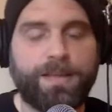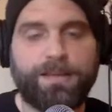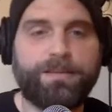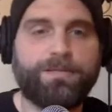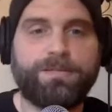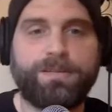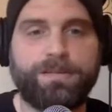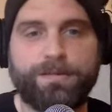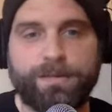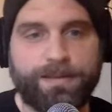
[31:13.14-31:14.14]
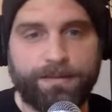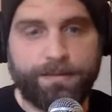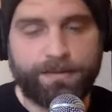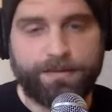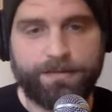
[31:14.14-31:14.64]
Thank you to you. It
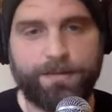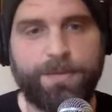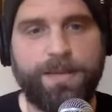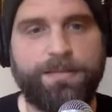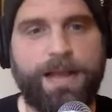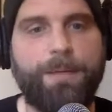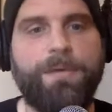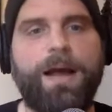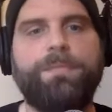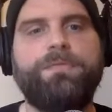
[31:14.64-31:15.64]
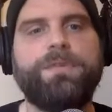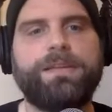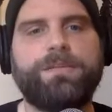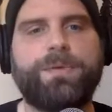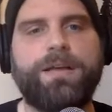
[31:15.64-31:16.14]
looks amazing. I'm
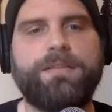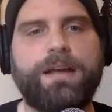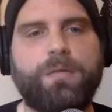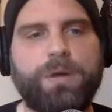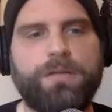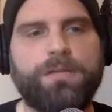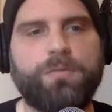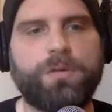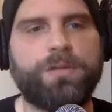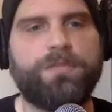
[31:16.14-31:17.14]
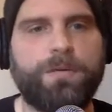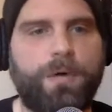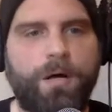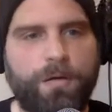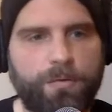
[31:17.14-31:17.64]
really surprised at how well this works from
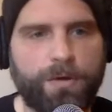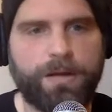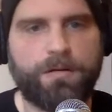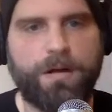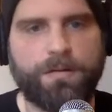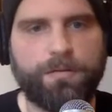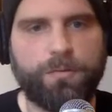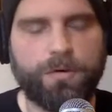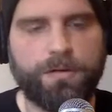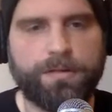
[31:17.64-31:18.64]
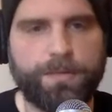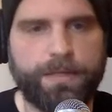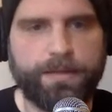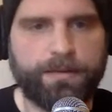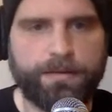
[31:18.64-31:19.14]
all the way across the world. I
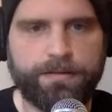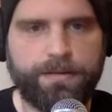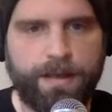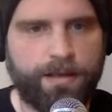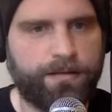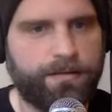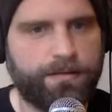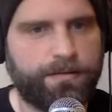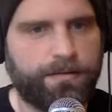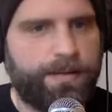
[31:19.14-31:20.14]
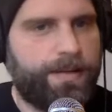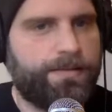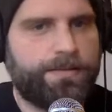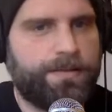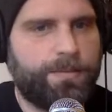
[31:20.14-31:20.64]
mean, there's not a delay. It
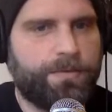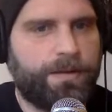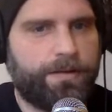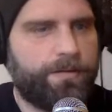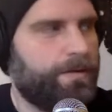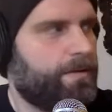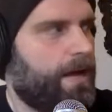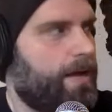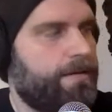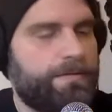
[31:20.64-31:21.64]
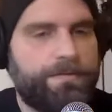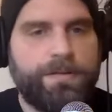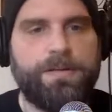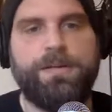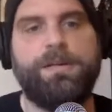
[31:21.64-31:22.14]
just seems like you're kind of
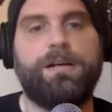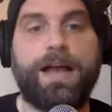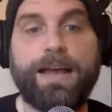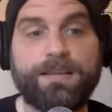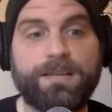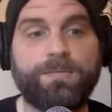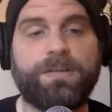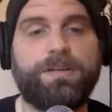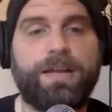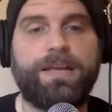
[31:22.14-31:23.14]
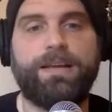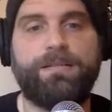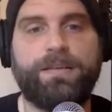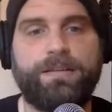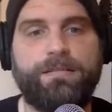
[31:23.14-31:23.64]
seems like you're hanging out